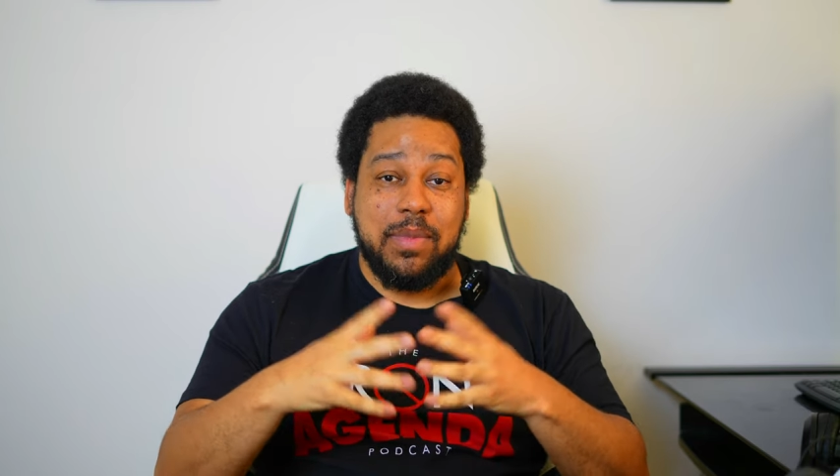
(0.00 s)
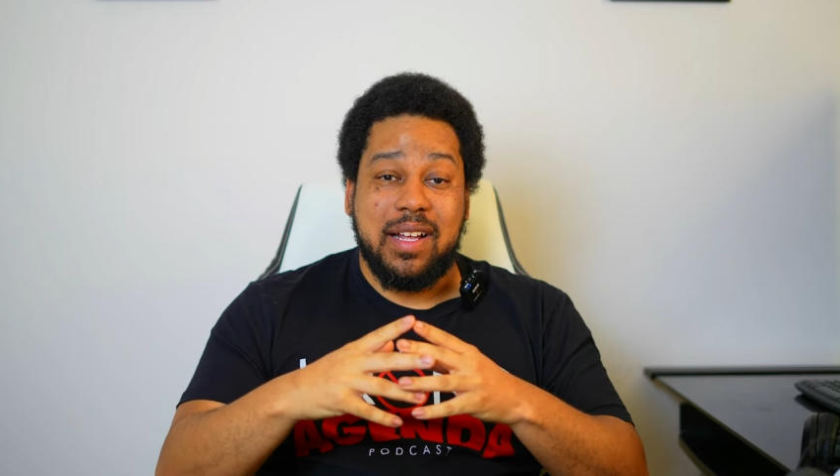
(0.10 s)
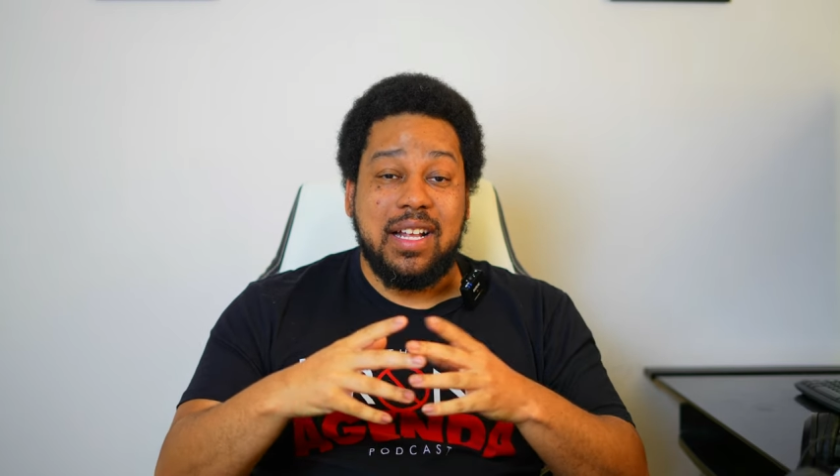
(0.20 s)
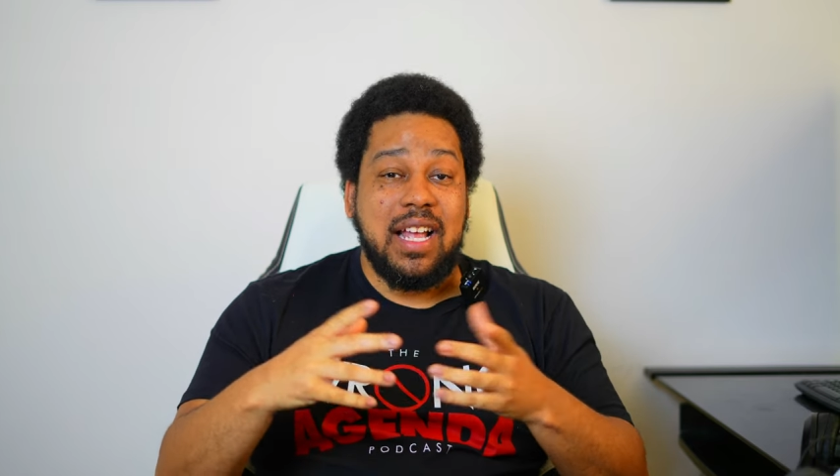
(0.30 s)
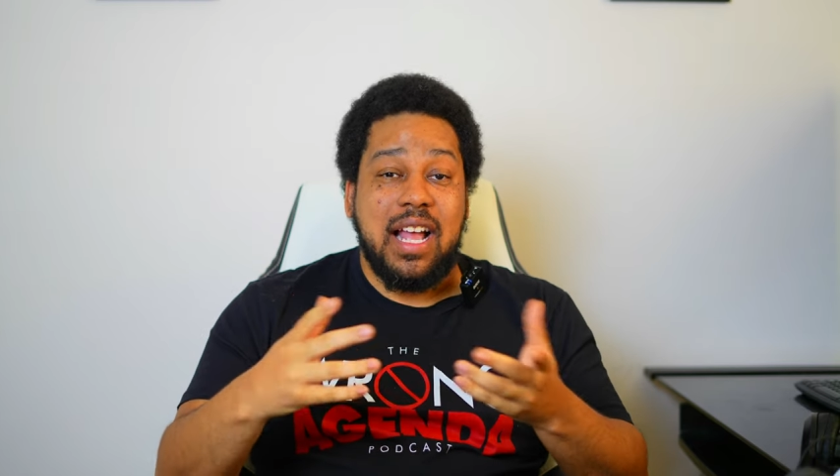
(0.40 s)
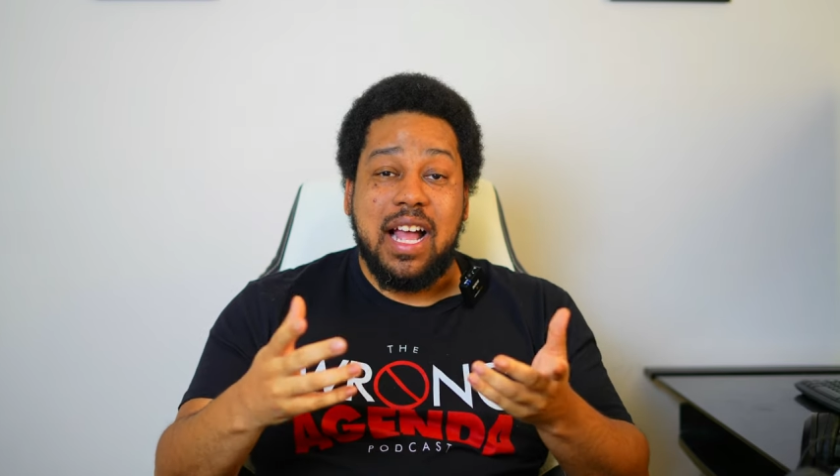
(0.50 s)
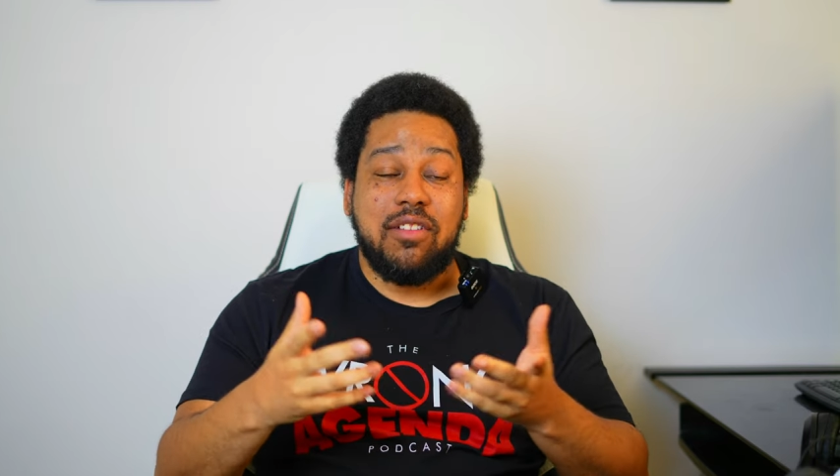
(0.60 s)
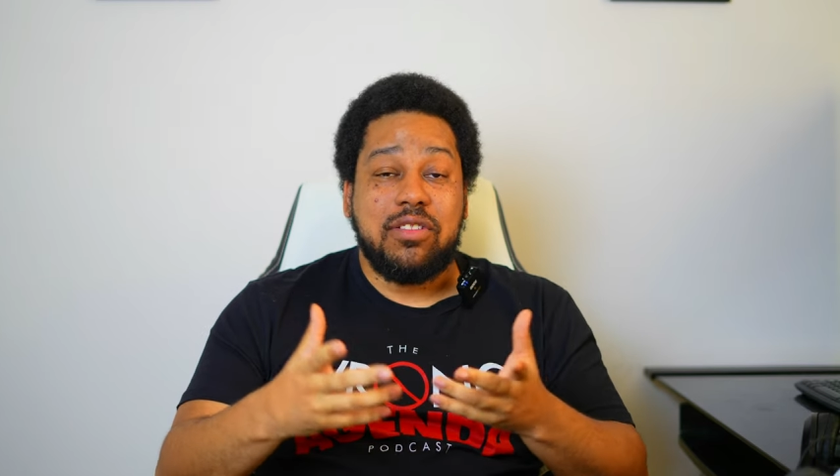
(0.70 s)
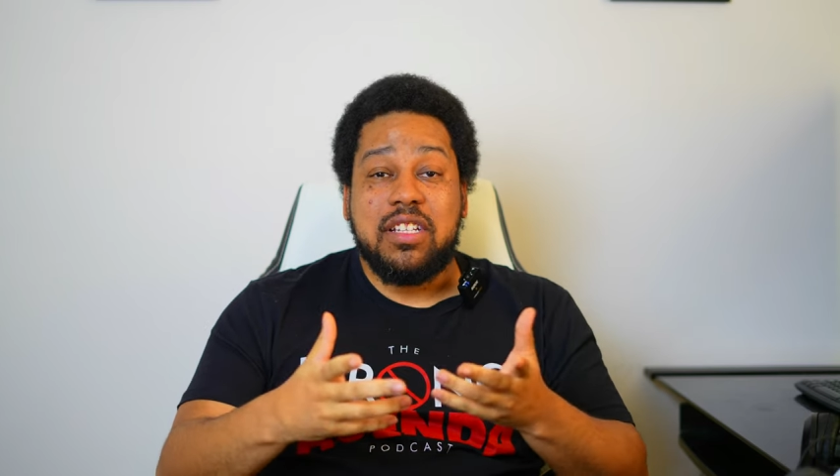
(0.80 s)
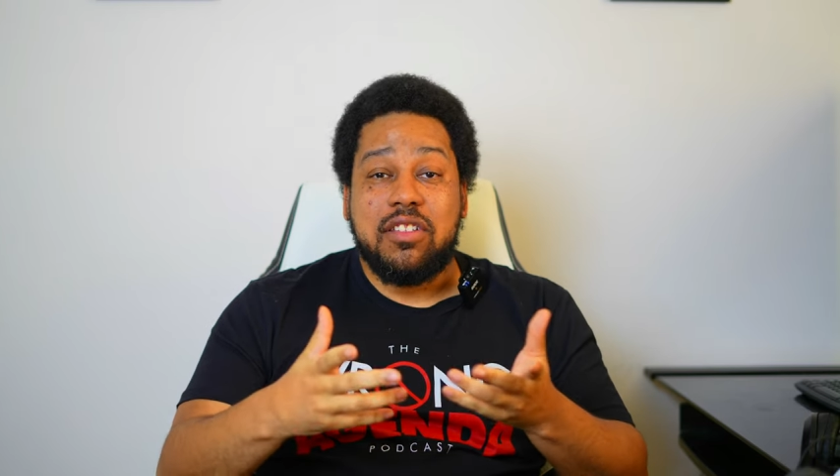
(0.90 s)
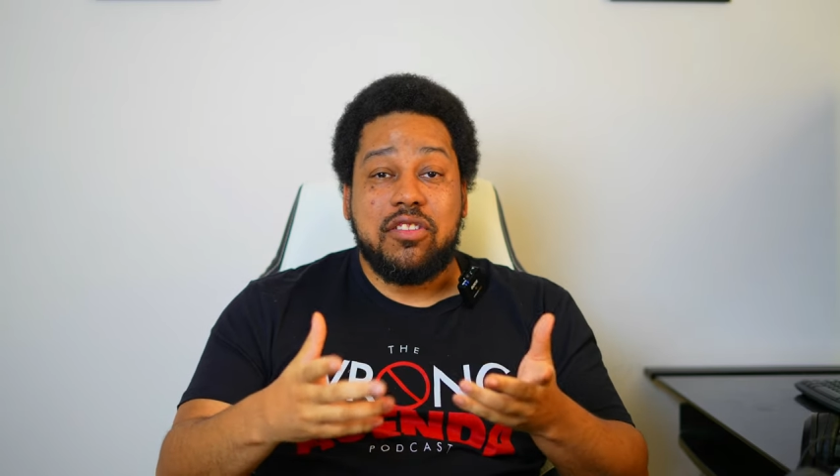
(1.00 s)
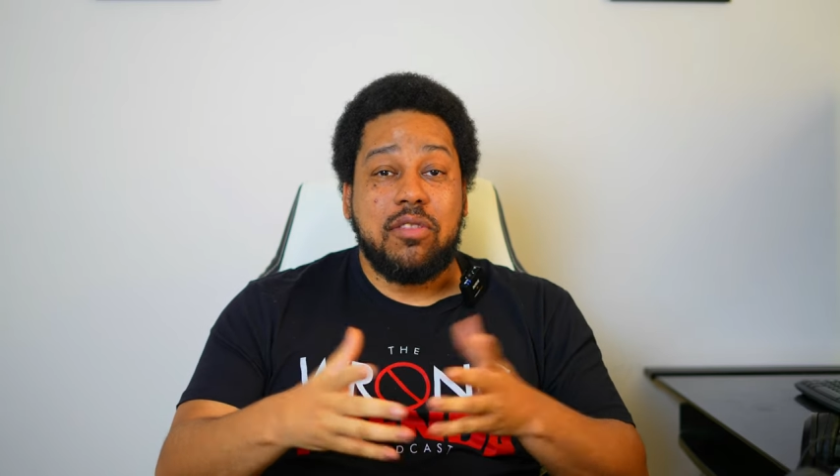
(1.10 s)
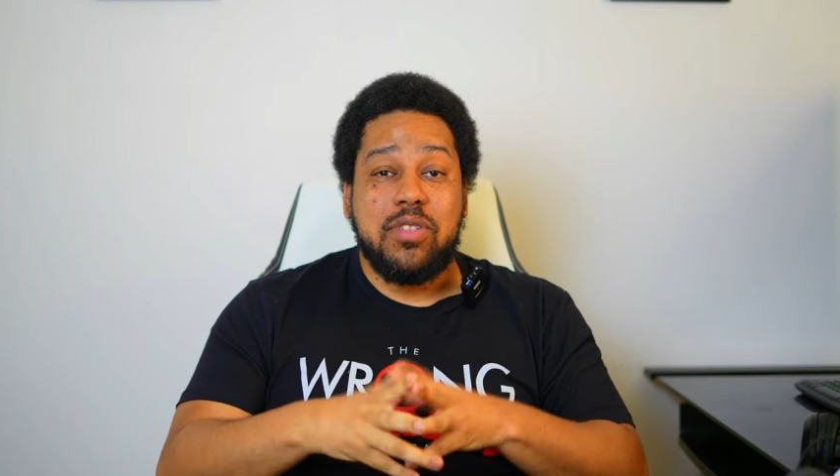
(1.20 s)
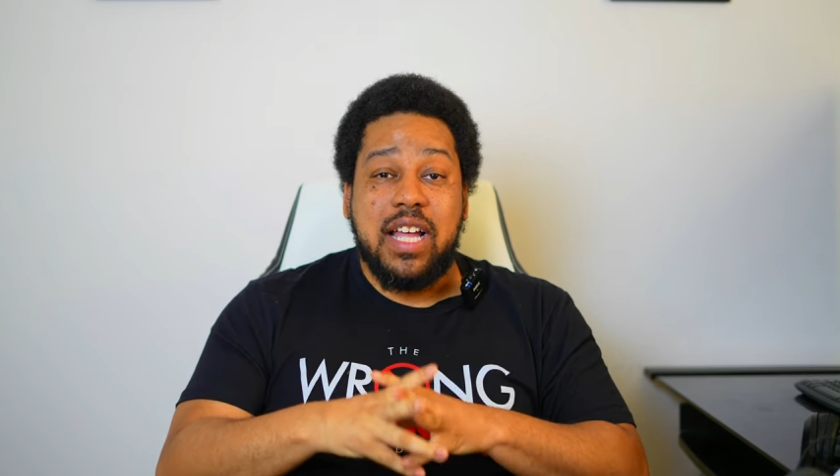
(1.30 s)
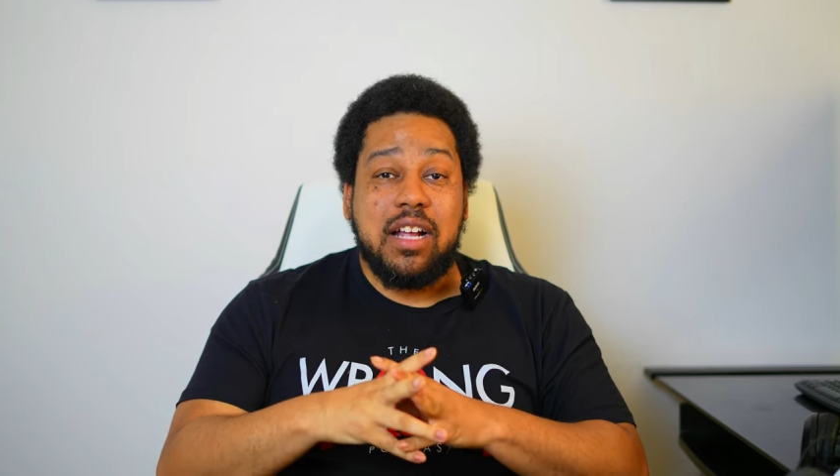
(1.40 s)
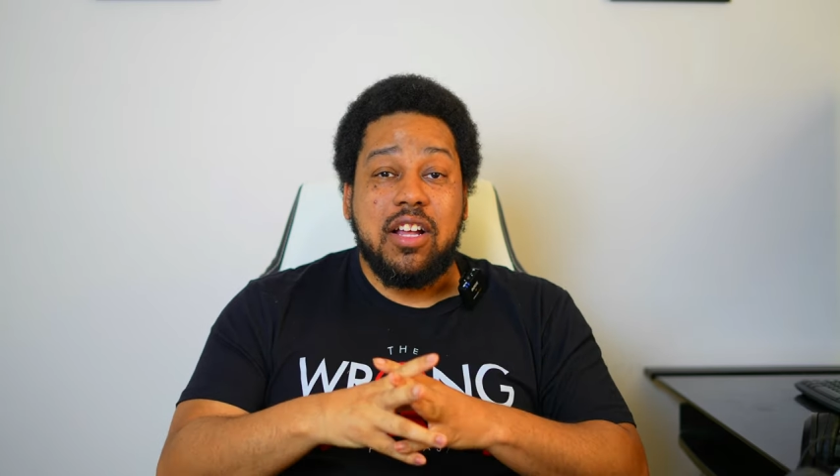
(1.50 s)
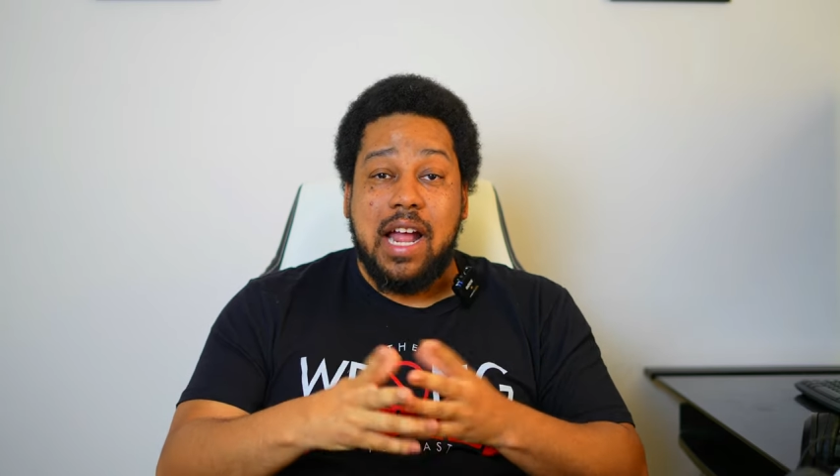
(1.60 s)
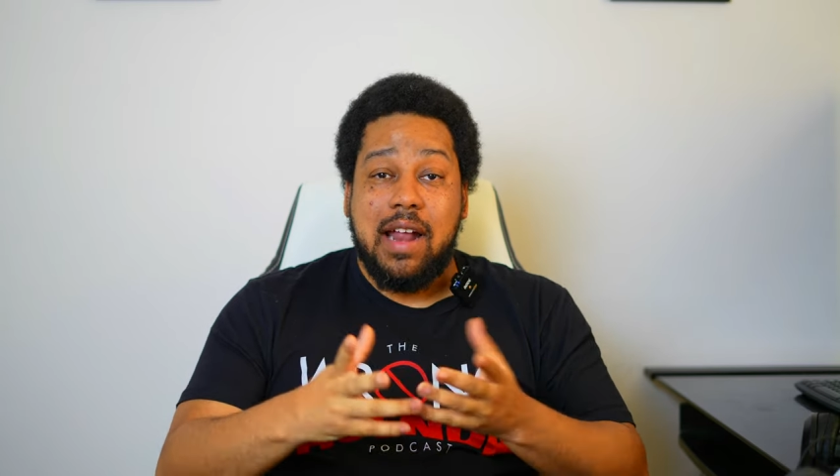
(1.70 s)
But I don't think the show was that good.